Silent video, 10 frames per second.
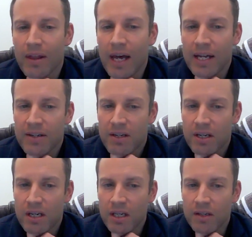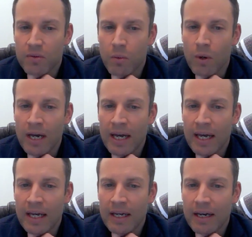that is
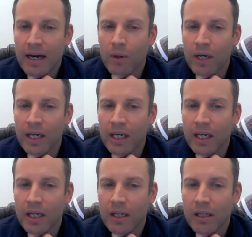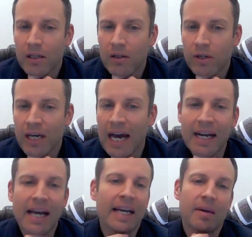where we look
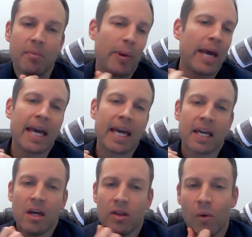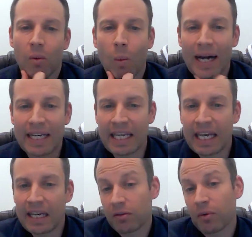at and compare the 1
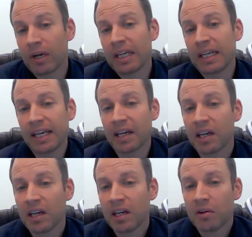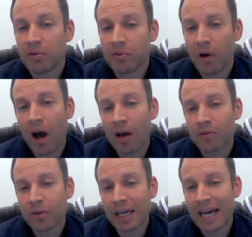year, 3 year,
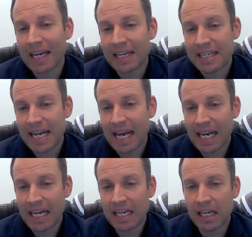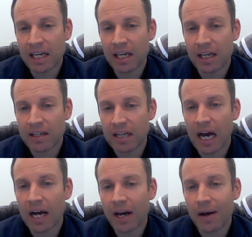5 year, and 10 year
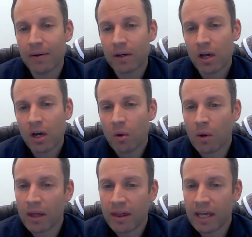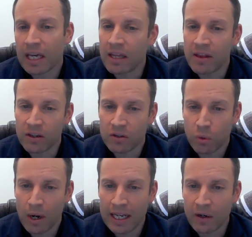data with either the
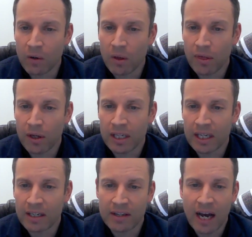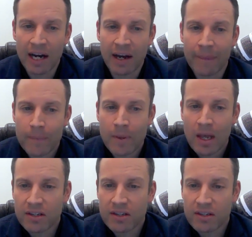20 or 30 year data
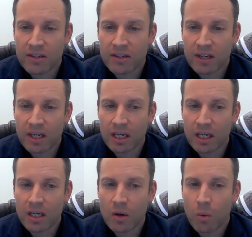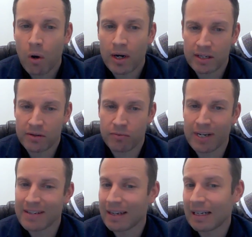to see what has
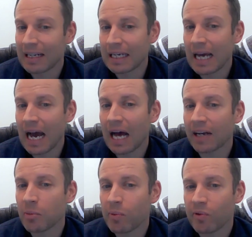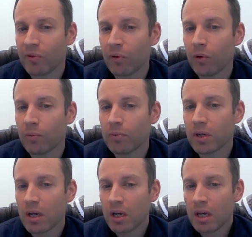recently
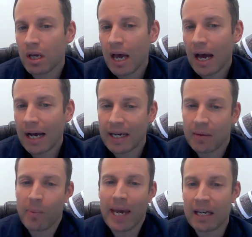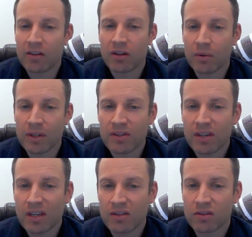underperformed compared to
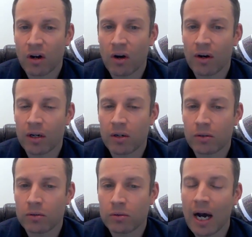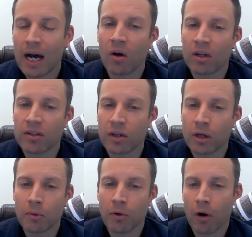its historical longer
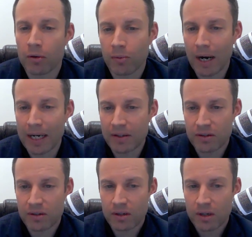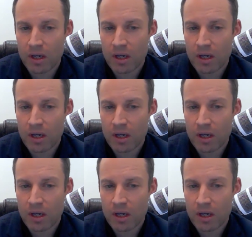term growth rates.